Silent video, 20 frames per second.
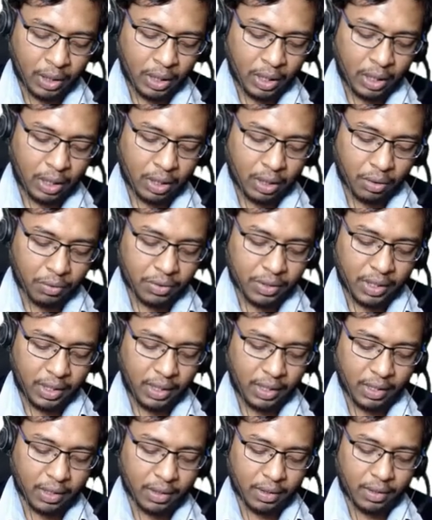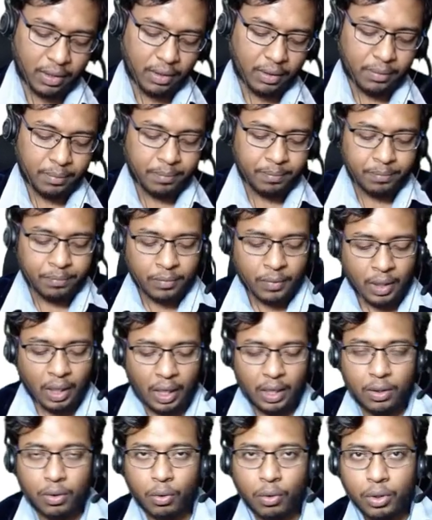Now see here, I
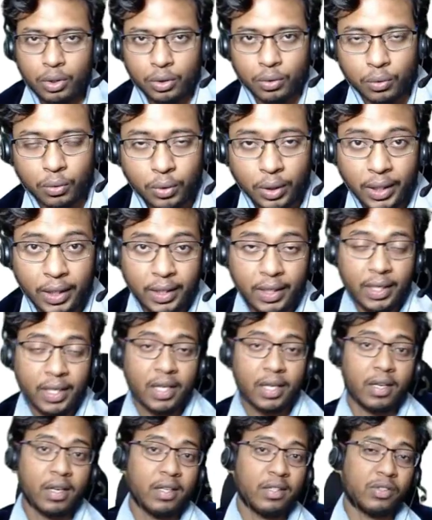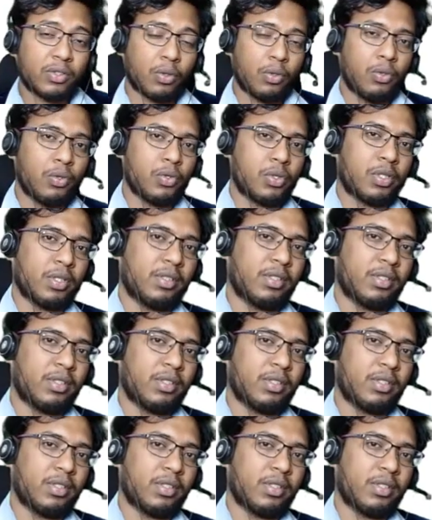told you integral solutions.